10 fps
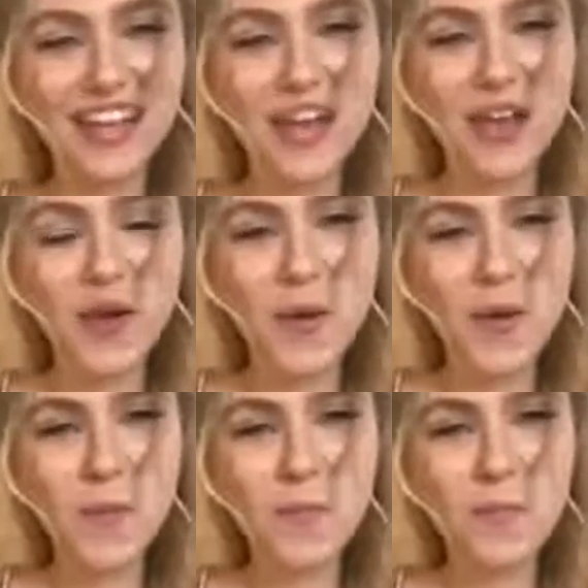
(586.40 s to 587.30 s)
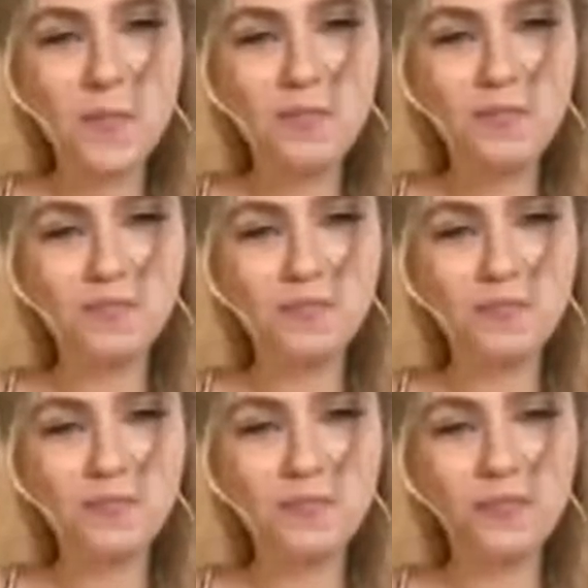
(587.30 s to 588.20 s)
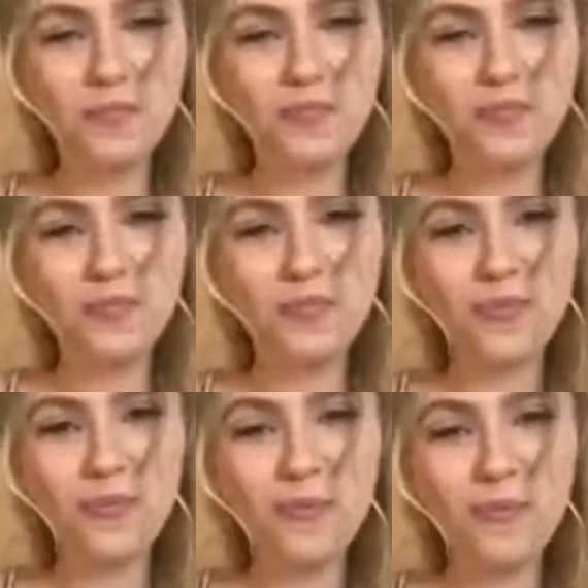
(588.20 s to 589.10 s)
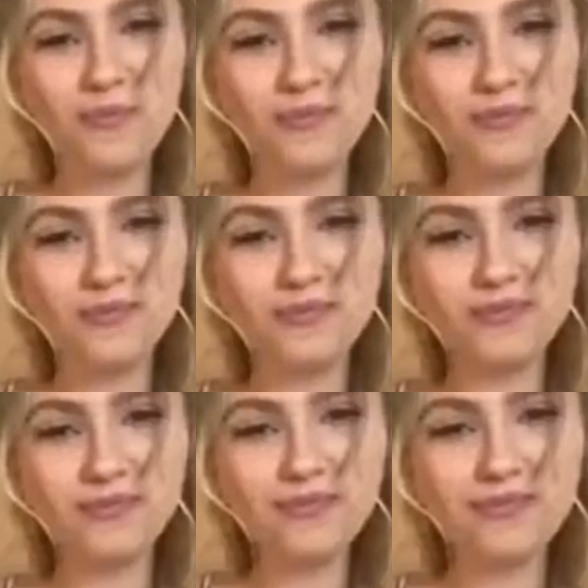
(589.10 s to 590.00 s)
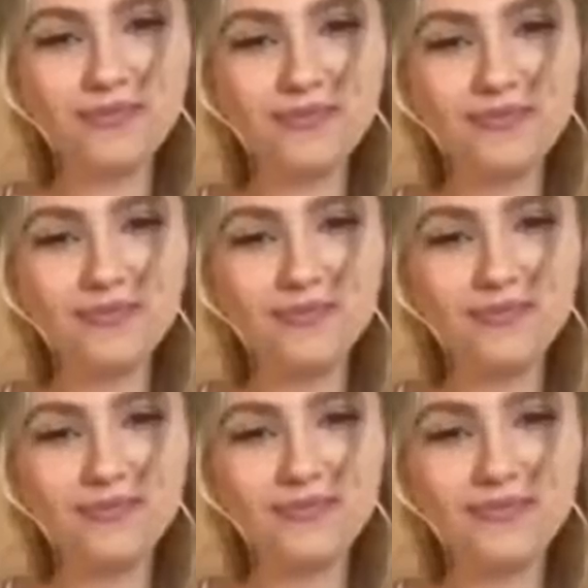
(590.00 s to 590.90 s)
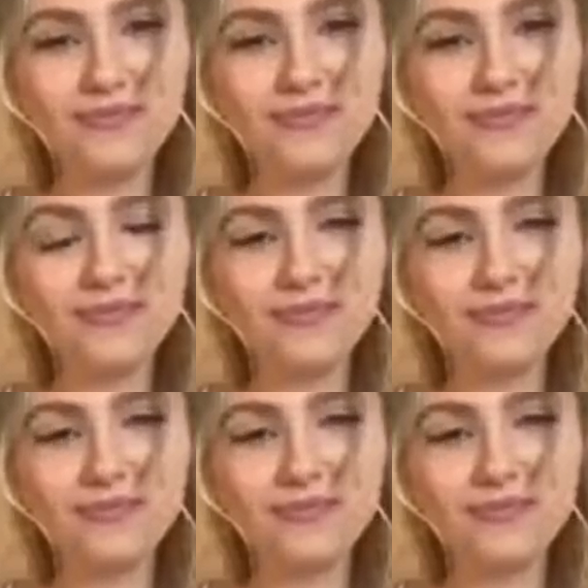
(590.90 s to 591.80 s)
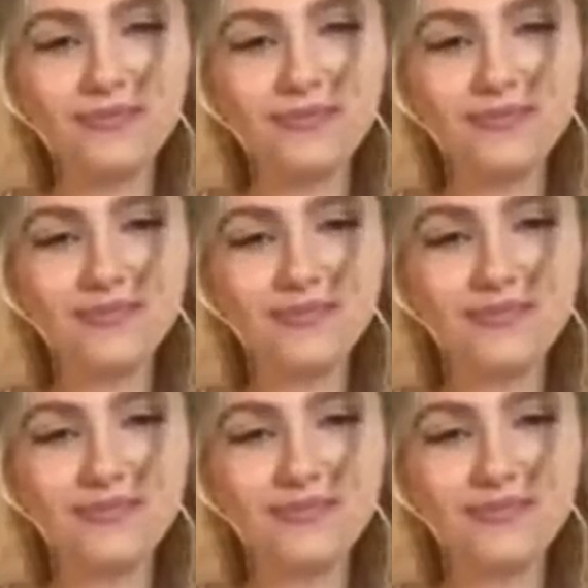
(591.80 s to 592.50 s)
(not speaking)